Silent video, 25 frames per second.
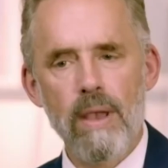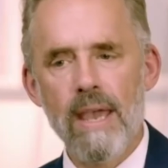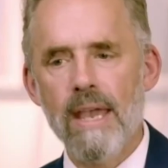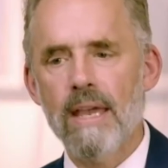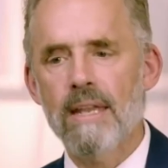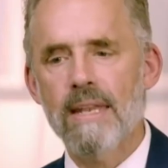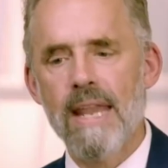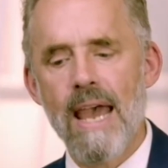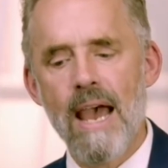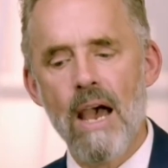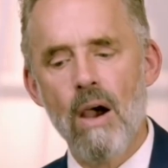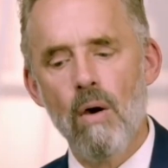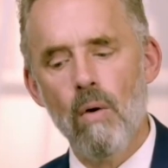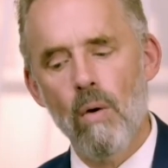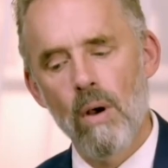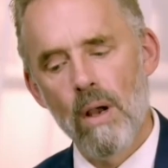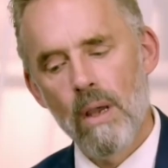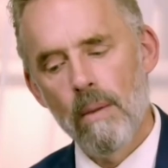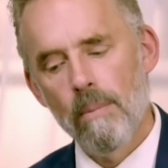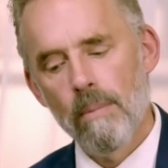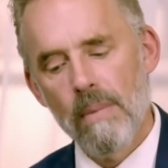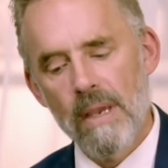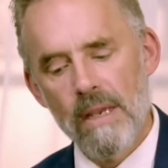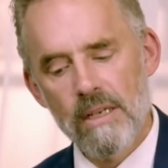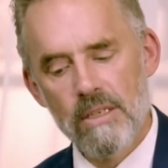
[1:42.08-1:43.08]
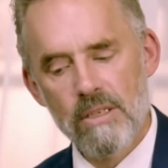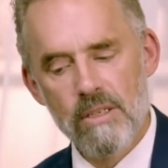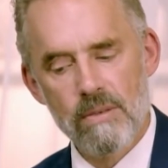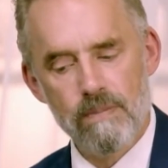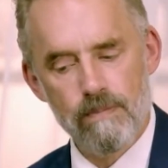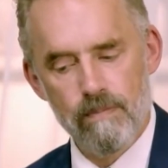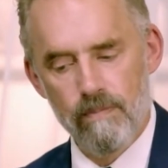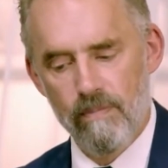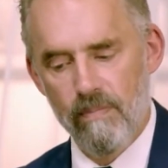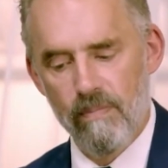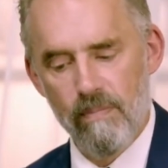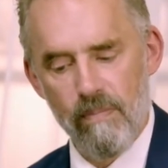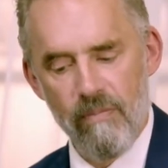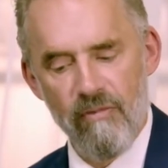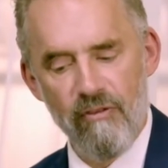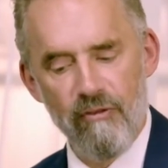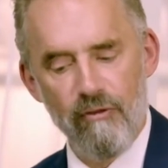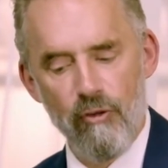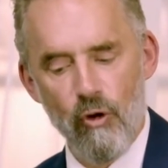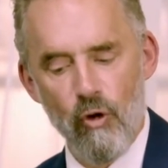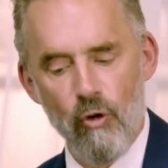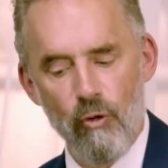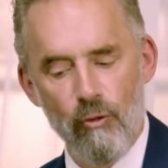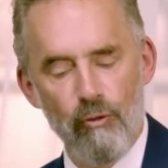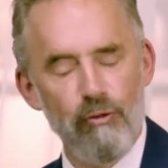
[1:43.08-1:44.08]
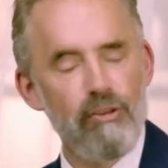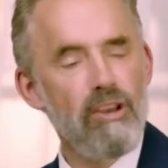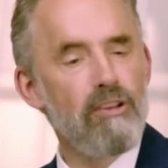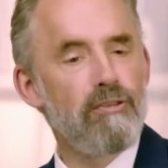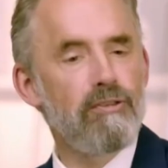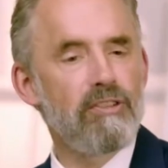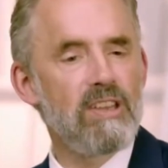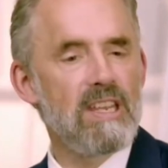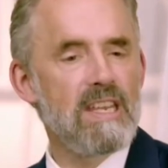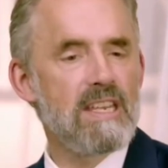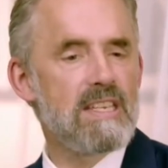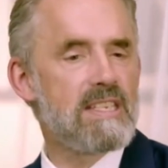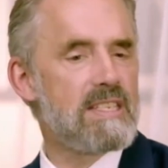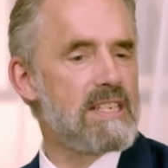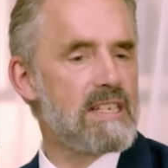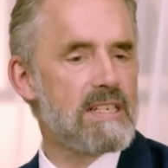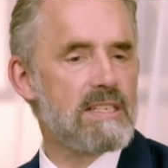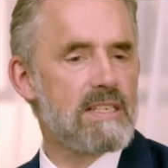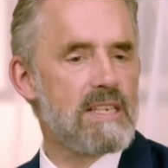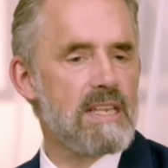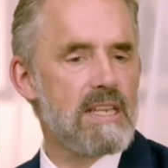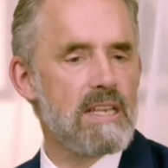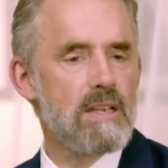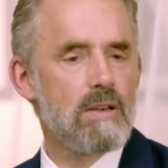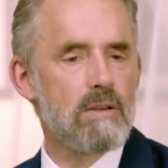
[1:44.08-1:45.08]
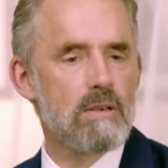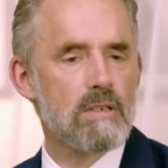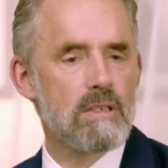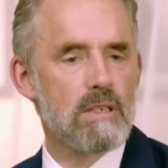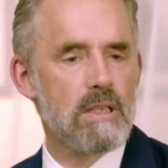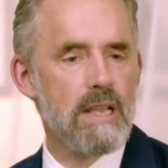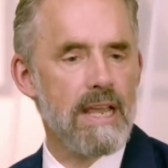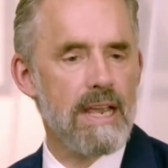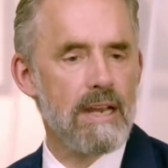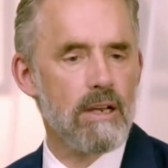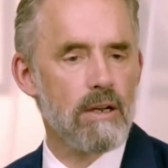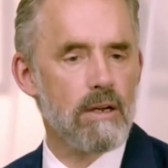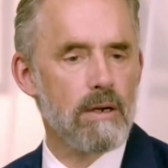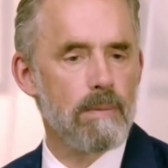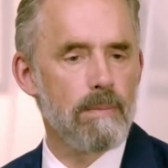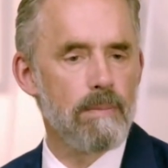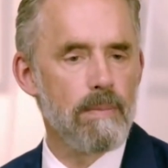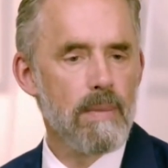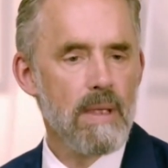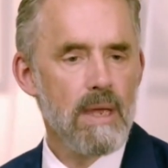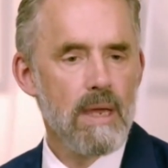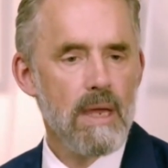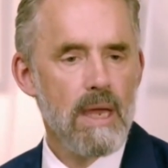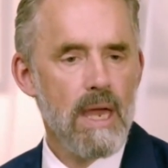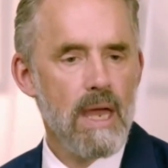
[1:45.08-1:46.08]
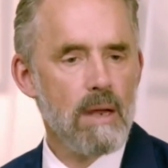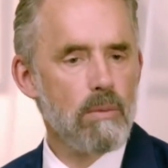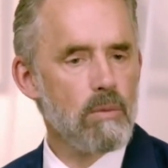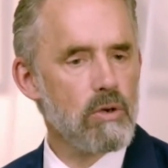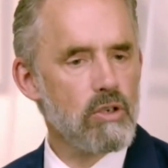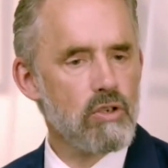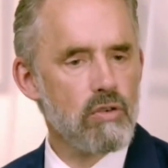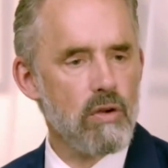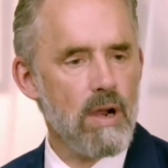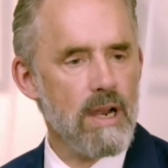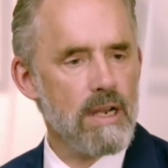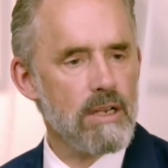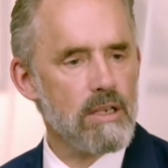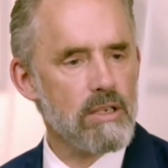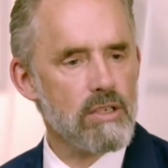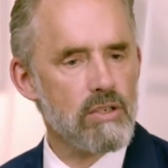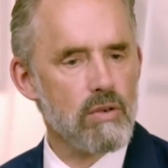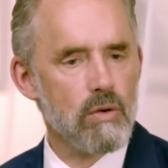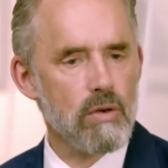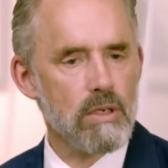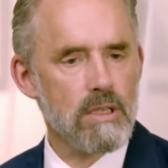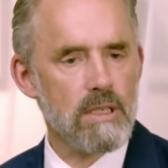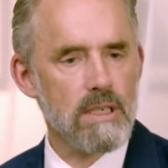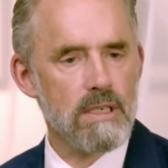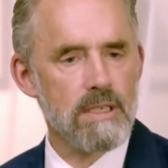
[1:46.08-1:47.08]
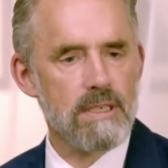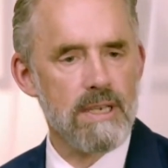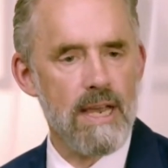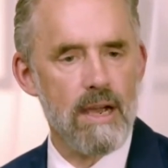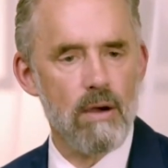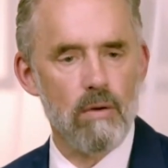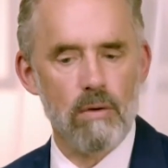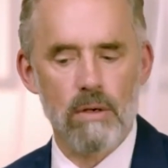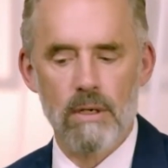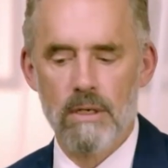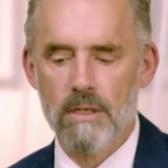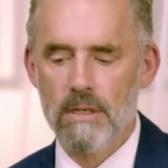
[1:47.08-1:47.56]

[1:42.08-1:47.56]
Okay, and now it's 50, 60 years later, and we're trying to sort this out.